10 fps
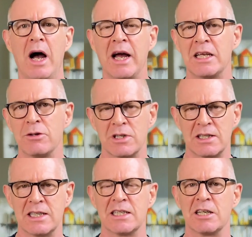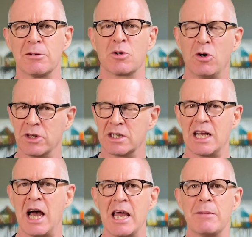I use a system called the
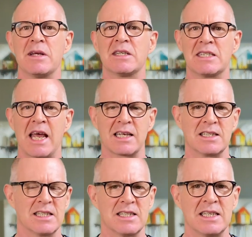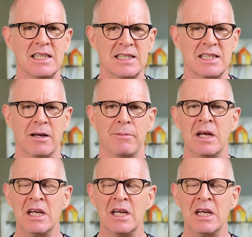time sector system.